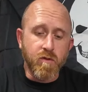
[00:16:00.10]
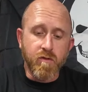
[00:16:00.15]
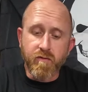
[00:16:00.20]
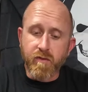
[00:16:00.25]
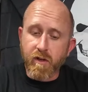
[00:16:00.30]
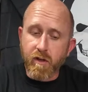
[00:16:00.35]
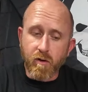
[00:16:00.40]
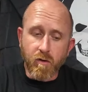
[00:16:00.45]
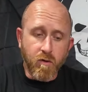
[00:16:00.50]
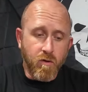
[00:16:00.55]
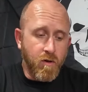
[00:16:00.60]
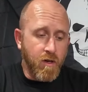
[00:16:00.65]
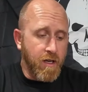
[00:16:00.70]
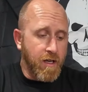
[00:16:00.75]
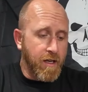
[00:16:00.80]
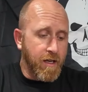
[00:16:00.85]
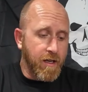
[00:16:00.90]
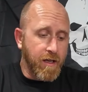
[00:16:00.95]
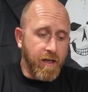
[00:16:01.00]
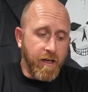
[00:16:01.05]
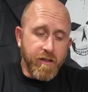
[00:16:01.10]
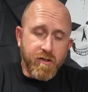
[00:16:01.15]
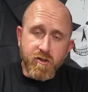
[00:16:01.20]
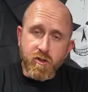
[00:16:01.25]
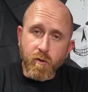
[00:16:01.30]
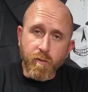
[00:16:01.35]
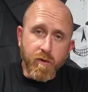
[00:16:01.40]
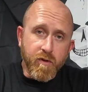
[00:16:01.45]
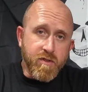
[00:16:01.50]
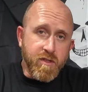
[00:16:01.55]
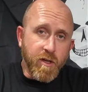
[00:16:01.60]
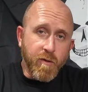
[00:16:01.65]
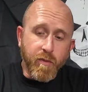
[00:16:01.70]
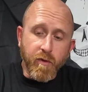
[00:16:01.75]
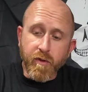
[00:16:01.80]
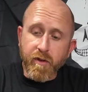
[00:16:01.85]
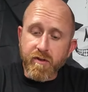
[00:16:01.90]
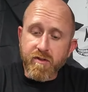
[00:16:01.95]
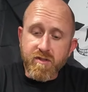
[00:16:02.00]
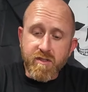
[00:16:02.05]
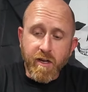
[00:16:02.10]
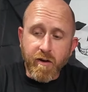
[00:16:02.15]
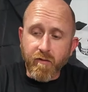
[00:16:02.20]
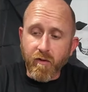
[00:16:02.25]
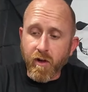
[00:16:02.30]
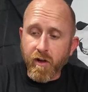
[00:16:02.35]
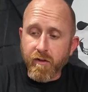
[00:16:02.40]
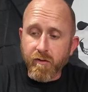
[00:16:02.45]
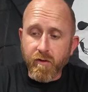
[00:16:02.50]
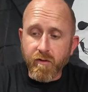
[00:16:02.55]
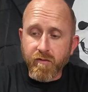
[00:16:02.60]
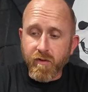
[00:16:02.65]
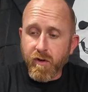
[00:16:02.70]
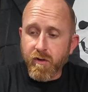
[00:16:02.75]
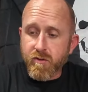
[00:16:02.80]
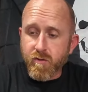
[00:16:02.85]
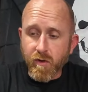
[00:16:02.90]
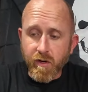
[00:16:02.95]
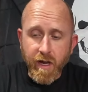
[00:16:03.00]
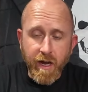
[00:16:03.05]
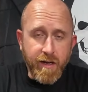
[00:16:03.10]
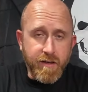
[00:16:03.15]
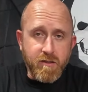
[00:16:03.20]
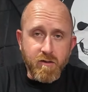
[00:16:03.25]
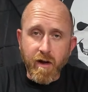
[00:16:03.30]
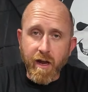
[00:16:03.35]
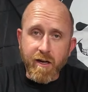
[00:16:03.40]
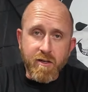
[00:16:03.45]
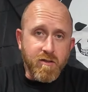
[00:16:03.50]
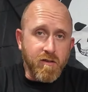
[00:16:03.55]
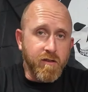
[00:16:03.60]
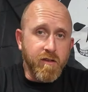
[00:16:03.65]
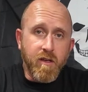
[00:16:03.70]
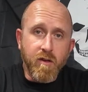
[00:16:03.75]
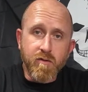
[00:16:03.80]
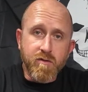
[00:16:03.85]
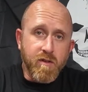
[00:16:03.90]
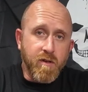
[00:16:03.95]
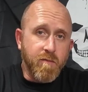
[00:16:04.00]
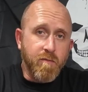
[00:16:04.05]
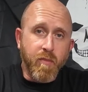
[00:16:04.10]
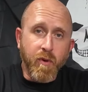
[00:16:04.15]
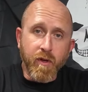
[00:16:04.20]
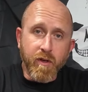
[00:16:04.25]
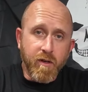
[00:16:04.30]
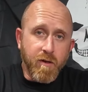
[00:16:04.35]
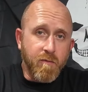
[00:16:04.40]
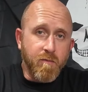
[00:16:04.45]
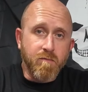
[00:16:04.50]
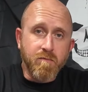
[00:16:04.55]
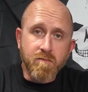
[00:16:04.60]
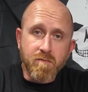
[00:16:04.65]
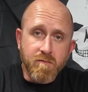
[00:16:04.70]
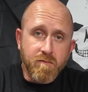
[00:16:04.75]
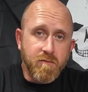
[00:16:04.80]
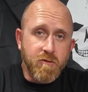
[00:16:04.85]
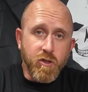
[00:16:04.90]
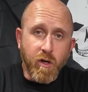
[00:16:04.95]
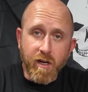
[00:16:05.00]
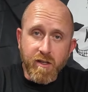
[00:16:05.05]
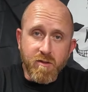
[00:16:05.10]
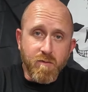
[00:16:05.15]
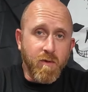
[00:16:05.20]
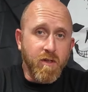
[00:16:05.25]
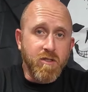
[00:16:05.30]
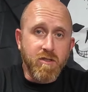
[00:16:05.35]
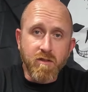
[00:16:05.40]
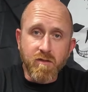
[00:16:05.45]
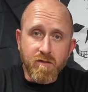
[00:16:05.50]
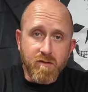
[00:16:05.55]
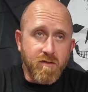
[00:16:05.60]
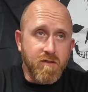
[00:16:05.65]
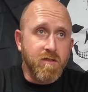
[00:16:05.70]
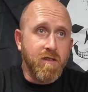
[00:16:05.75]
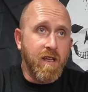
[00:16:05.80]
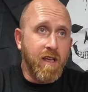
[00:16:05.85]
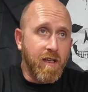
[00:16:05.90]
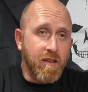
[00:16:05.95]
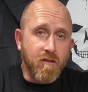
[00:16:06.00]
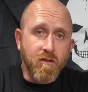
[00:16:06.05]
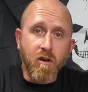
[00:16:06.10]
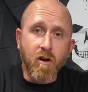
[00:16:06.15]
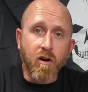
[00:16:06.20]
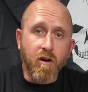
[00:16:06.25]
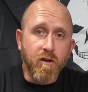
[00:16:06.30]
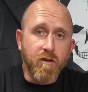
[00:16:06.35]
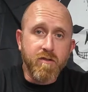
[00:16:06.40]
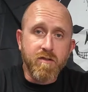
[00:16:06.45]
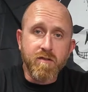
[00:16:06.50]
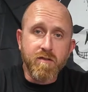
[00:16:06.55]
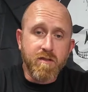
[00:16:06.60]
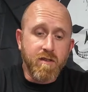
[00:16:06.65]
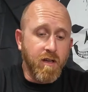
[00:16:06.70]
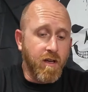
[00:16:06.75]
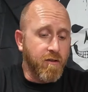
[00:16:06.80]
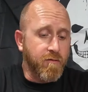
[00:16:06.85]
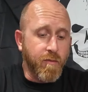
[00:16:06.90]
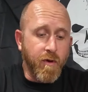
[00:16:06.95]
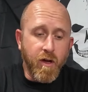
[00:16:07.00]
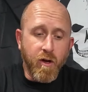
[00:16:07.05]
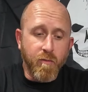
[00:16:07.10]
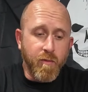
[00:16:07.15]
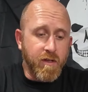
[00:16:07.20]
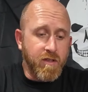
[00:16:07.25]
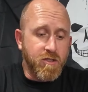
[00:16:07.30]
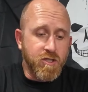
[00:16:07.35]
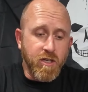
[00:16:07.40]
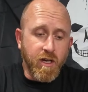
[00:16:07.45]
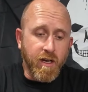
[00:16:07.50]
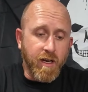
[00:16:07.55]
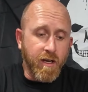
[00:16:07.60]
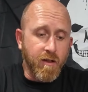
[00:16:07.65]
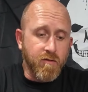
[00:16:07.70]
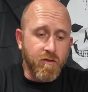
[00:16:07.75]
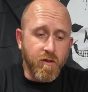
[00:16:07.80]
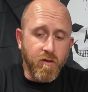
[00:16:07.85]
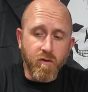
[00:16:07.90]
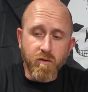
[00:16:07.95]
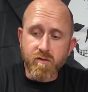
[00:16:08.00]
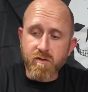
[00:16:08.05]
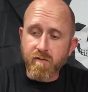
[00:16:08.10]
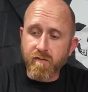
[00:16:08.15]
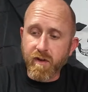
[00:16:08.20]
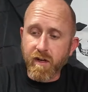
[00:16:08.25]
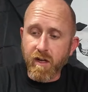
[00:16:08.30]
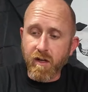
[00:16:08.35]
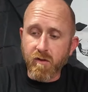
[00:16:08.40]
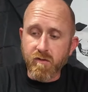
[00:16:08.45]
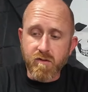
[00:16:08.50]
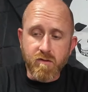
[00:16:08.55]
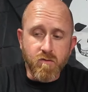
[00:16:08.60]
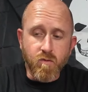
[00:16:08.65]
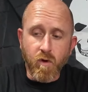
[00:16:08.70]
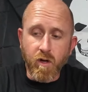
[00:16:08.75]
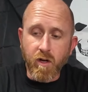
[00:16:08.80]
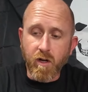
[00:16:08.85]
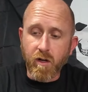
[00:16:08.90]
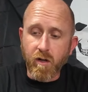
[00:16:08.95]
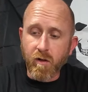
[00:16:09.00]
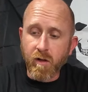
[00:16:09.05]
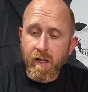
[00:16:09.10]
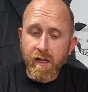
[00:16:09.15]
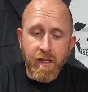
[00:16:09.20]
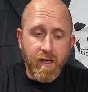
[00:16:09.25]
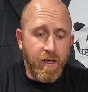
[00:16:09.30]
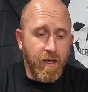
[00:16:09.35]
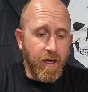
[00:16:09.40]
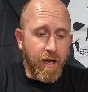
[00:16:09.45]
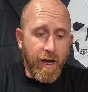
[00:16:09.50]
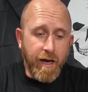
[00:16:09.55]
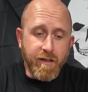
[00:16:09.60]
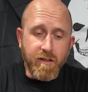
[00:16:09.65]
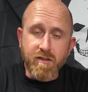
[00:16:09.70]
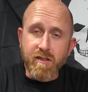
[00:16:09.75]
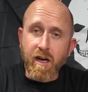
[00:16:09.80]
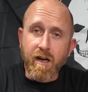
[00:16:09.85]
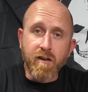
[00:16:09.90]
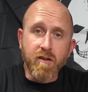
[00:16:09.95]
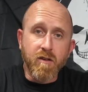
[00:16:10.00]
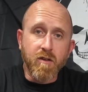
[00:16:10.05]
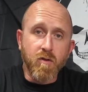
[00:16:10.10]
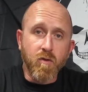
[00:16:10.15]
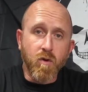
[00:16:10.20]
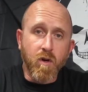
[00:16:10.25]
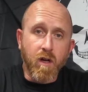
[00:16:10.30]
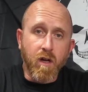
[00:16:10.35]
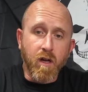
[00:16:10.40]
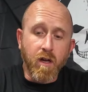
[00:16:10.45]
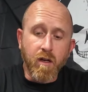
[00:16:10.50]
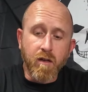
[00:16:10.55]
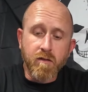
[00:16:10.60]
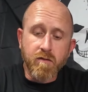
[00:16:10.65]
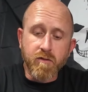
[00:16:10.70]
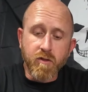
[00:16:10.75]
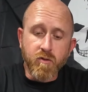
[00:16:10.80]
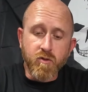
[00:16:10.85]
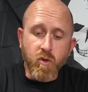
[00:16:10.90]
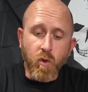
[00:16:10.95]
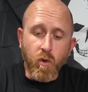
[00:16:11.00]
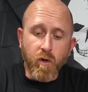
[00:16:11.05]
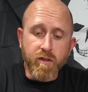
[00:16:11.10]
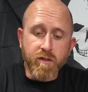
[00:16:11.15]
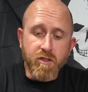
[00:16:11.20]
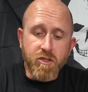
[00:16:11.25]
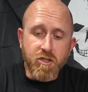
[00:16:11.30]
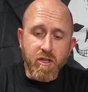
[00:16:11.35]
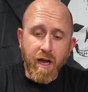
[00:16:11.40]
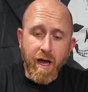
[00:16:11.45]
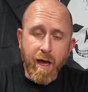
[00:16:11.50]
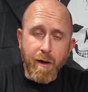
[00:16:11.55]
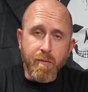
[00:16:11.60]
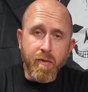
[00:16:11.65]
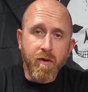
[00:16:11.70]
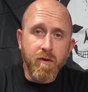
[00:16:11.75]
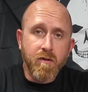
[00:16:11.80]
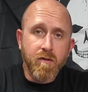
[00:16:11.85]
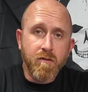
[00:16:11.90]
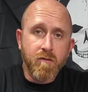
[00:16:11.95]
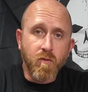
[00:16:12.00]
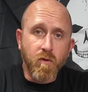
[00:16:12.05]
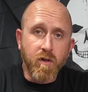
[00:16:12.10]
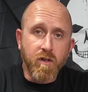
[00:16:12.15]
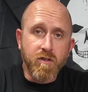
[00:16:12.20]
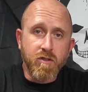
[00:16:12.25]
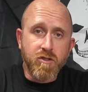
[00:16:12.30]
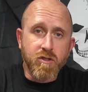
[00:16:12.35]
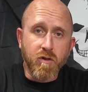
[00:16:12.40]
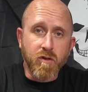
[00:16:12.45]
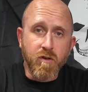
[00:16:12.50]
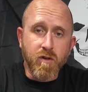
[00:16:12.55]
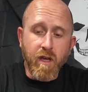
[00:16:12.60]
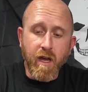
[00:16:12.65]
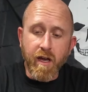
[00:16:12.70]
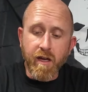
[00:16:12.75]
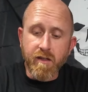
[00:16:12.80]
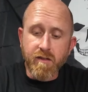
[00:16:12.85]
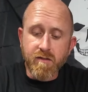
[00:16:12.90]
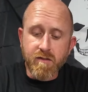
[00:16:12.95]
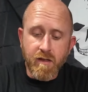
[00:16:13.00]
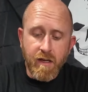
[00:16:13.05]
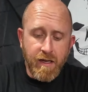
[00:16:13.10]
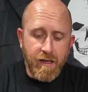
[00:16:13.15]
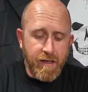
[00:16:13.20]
review, it's super simple. There's several other reviews where guys are actually using them, putting them transmissions in cars and stuff. By all means, check out those videos as well. I just got a new toy in the shop. Wanted to show you guys